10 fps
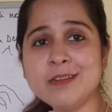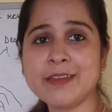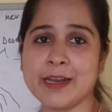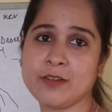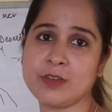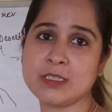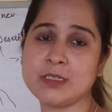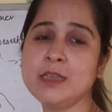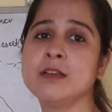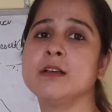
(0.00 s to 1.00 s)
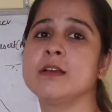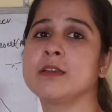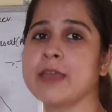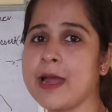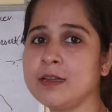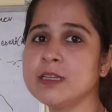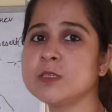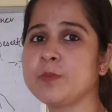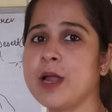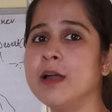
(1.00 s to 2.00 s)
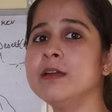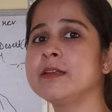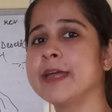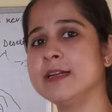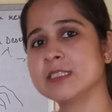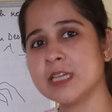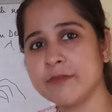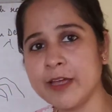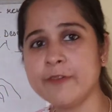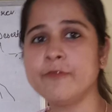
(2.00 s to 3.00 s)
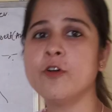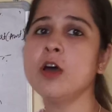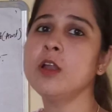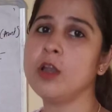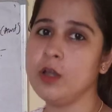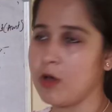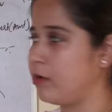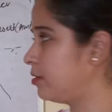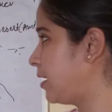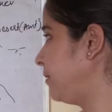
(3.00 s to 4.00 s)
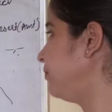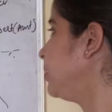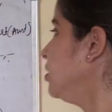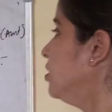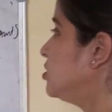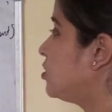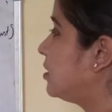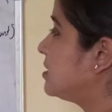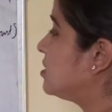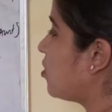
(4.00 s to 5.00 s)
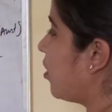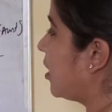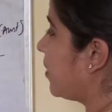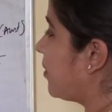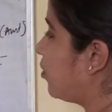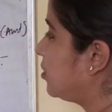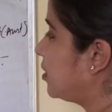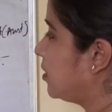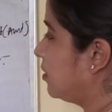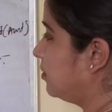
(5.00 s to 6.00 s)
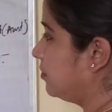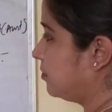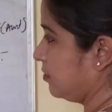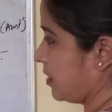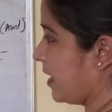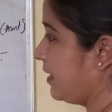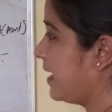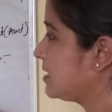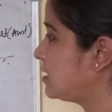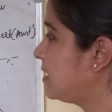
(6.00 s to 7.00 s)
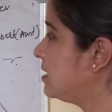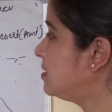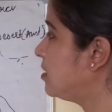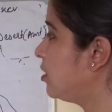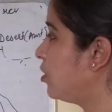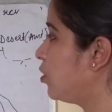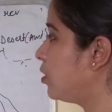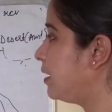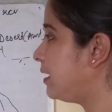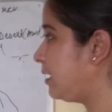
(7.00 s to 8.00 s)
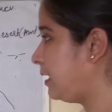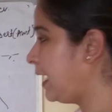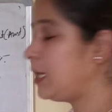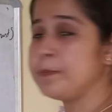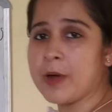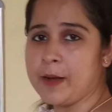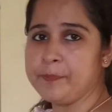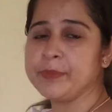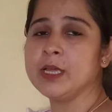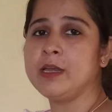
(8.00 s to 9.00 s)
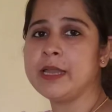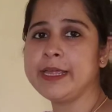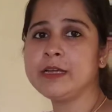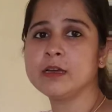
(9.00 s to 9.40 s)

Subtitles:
characteristic, cactus plant can survive for long time. So this is all about the. And next is date palm. Like